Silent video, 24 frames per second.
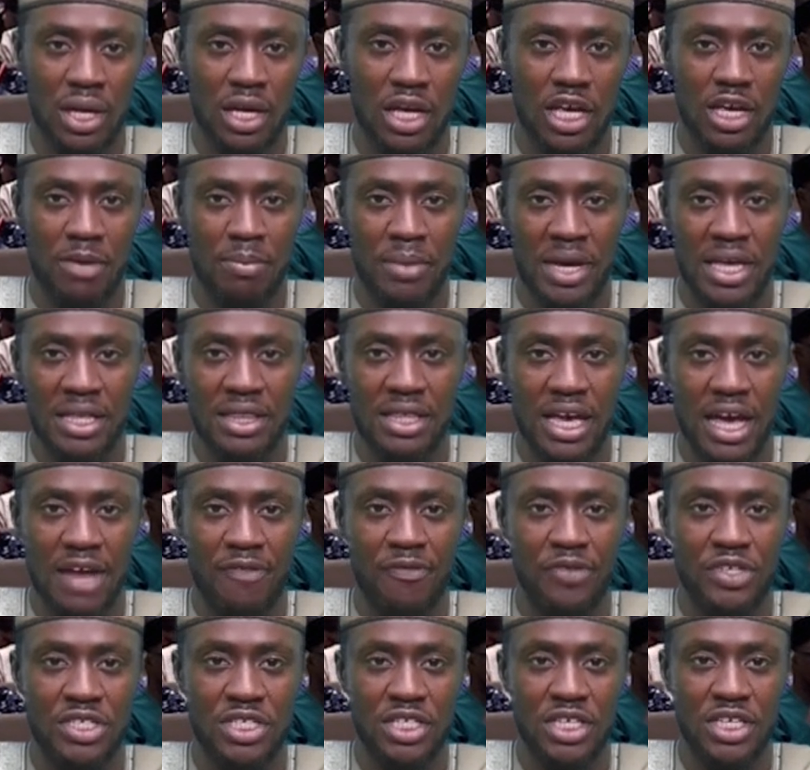He made the
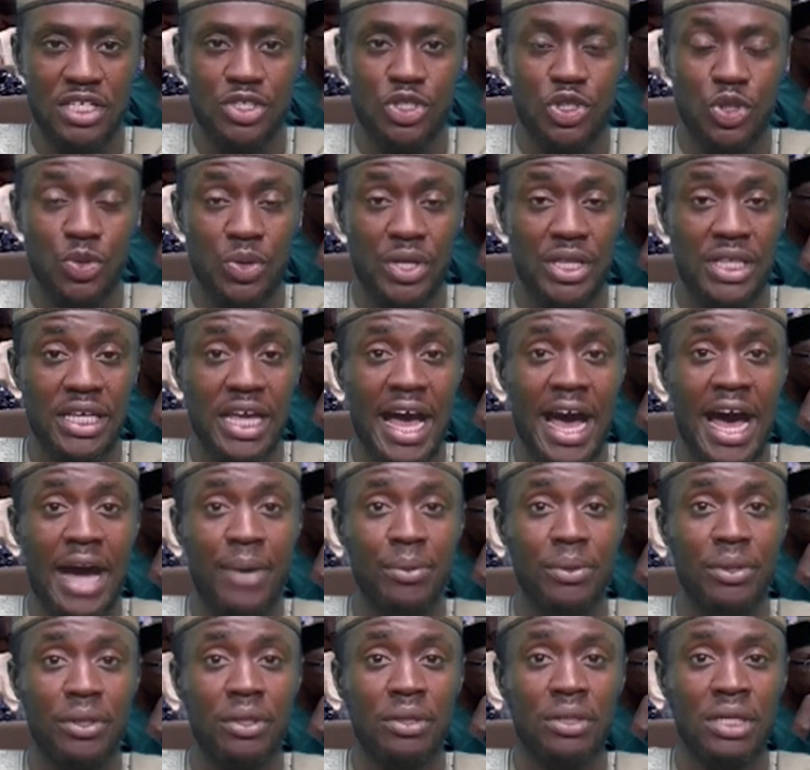emphasis during the
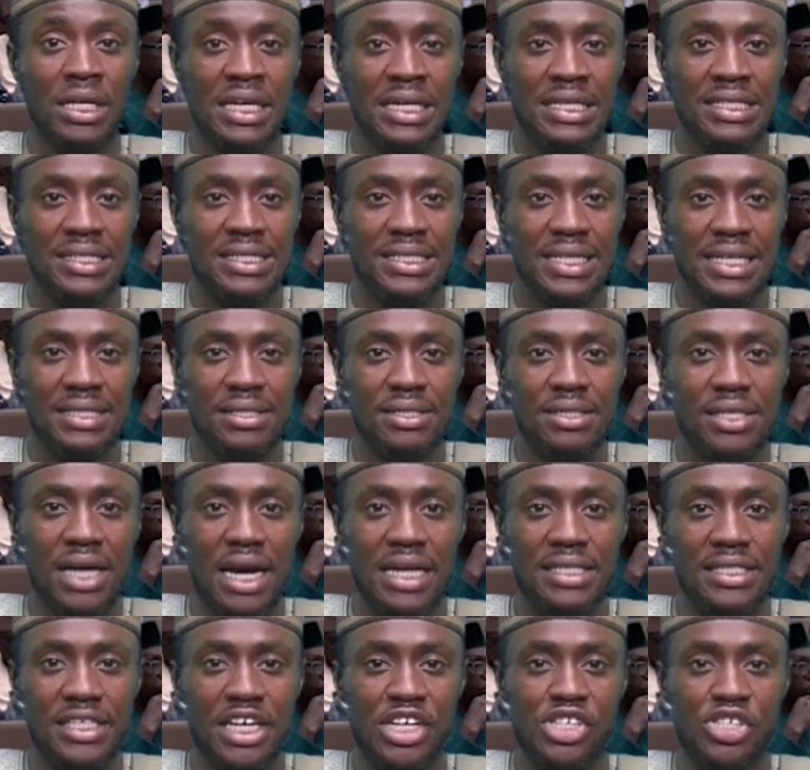annual
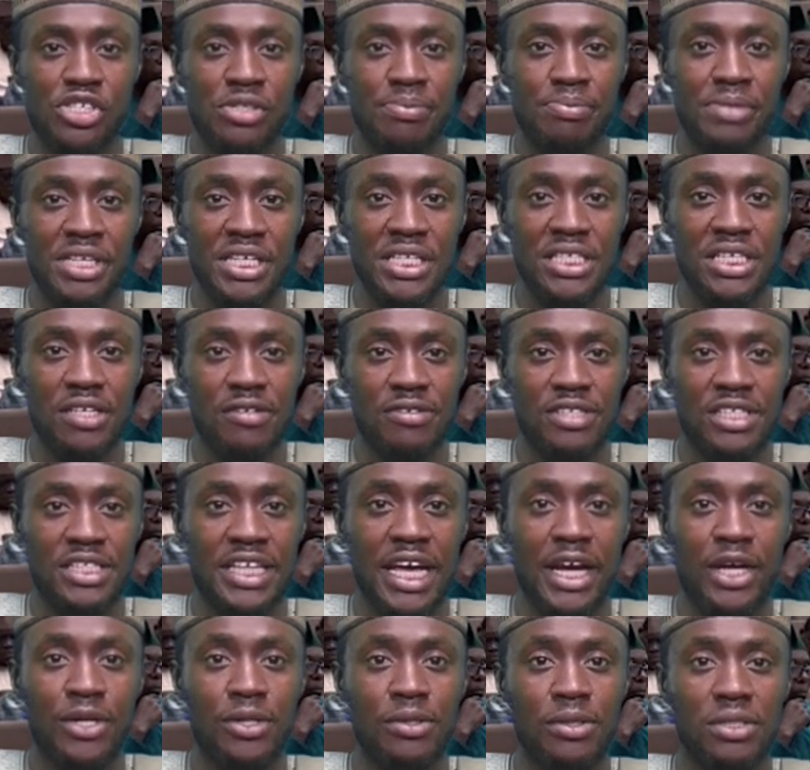sensitization meeting of
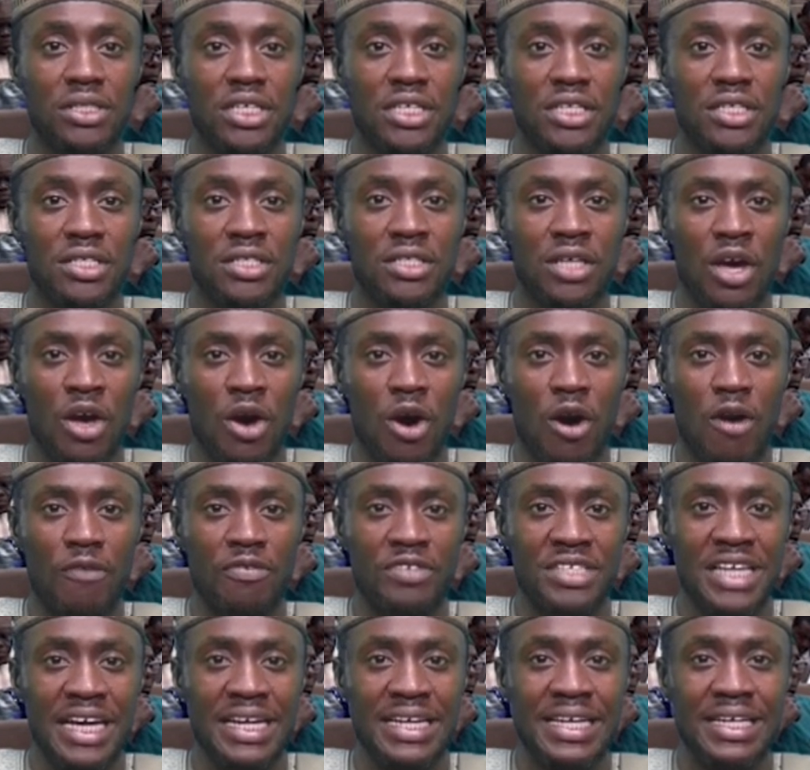stakeholders
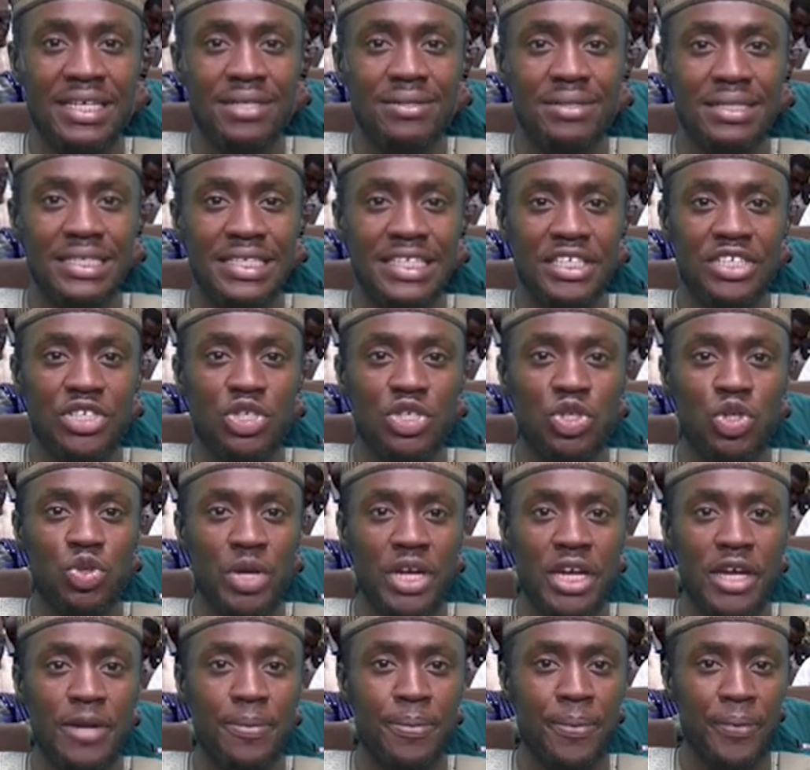of Technical Teachers
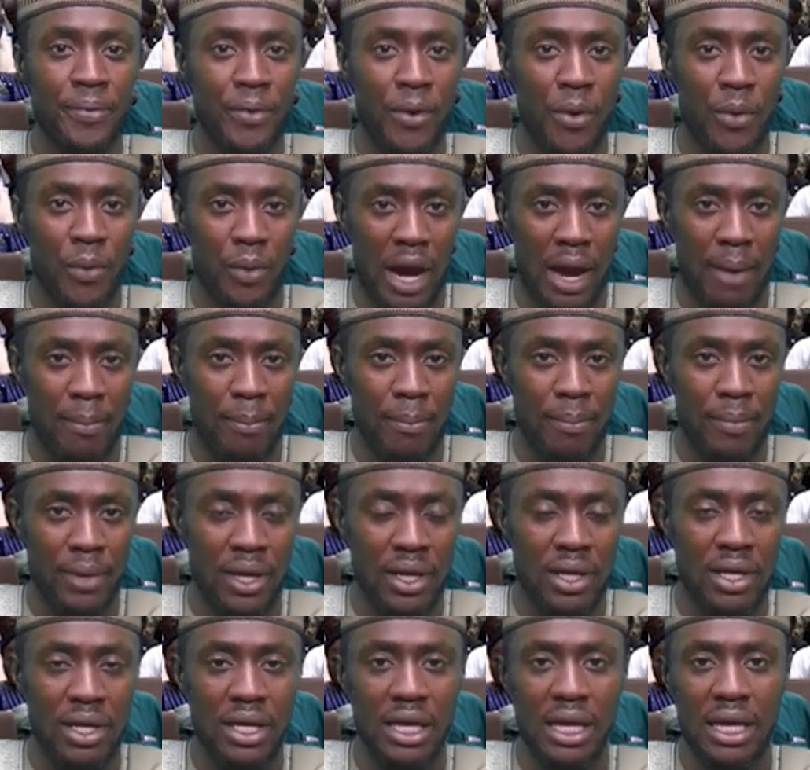Training Program
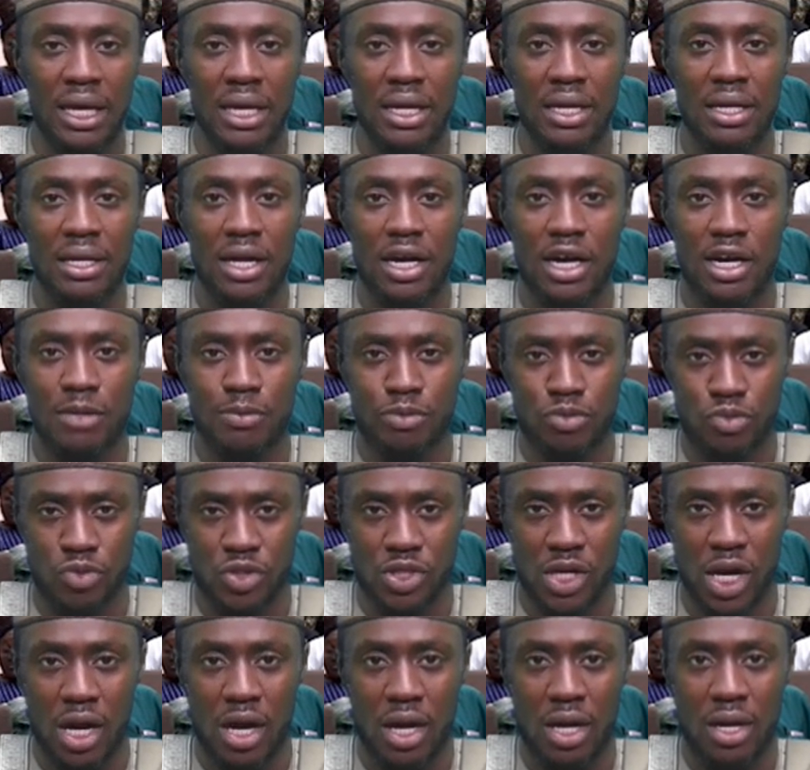in
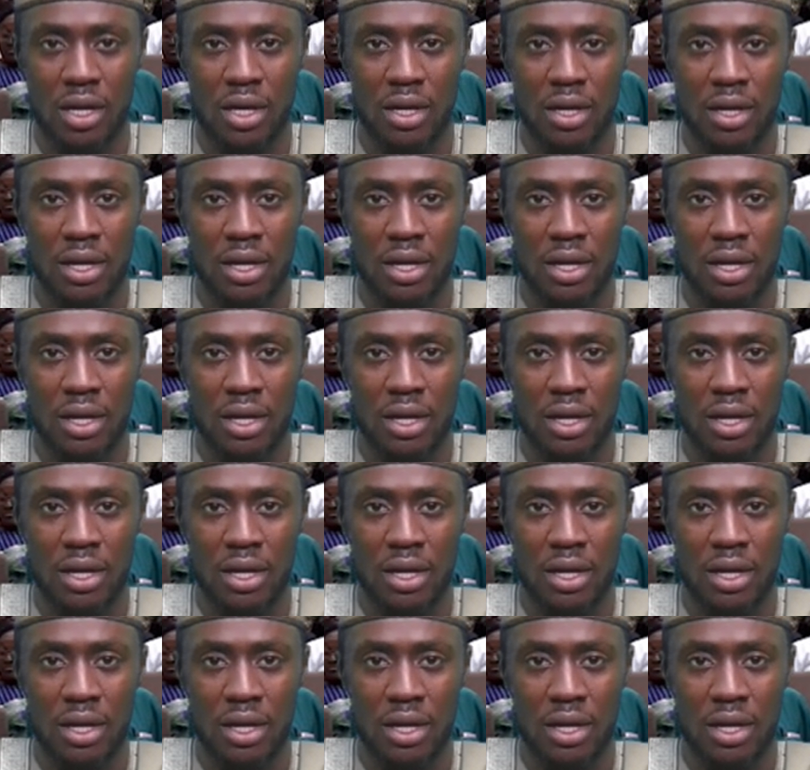Abuja.